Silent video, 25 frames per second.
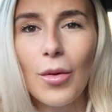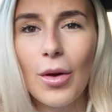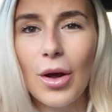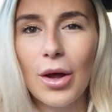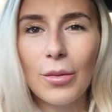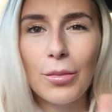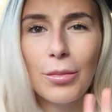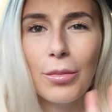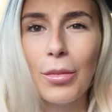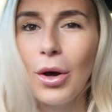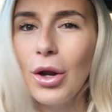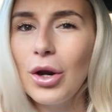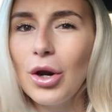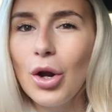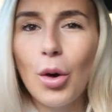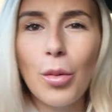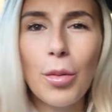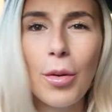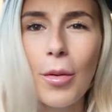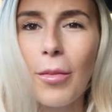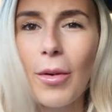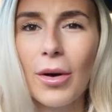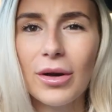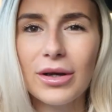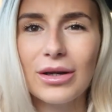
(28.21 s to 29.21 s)
an
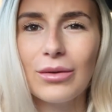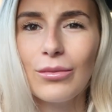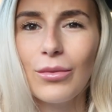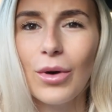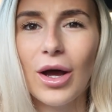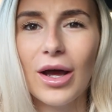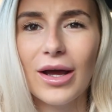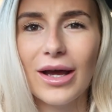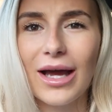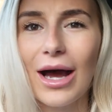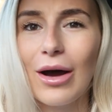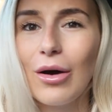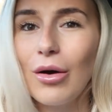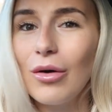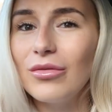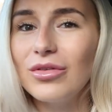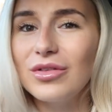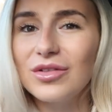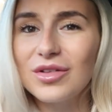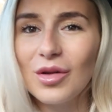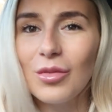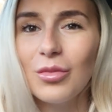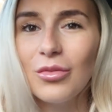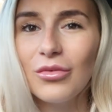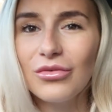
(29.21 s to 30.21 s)
upper body workout of
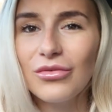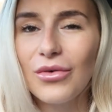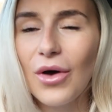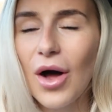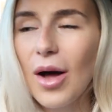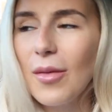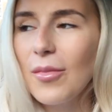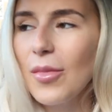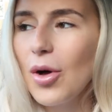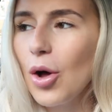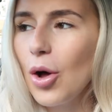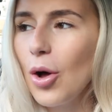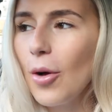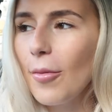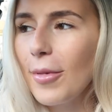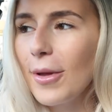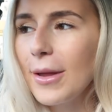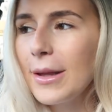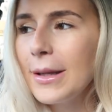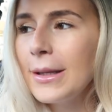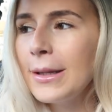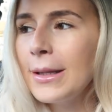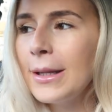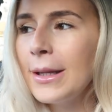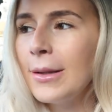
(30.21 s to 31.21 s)
some form up
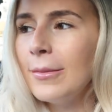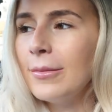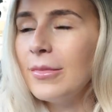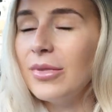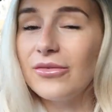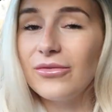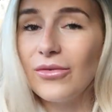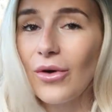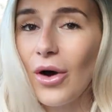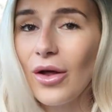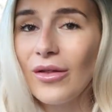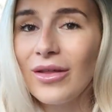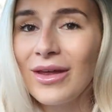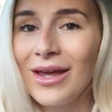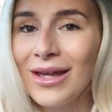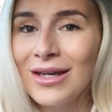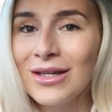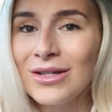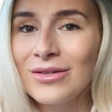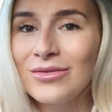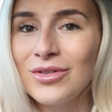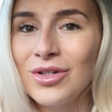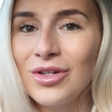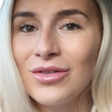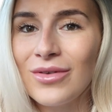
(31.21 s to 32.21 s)
before the
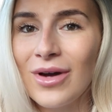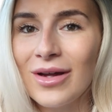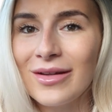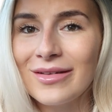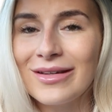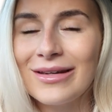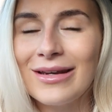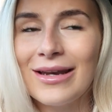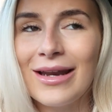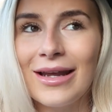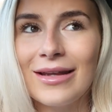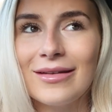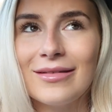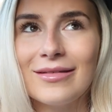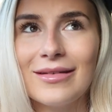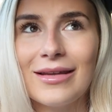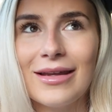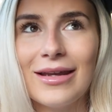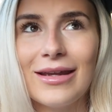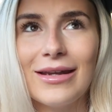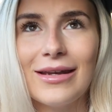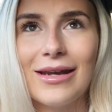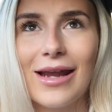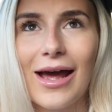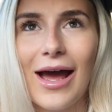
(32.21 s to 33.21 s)
end of
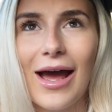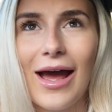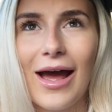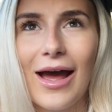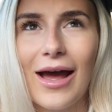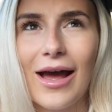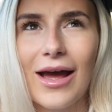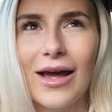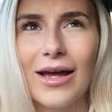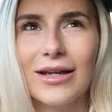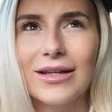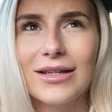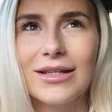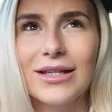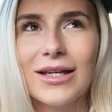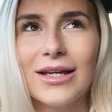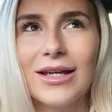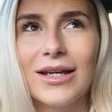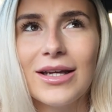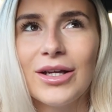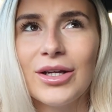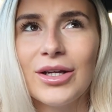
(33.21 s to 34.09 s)
2019, and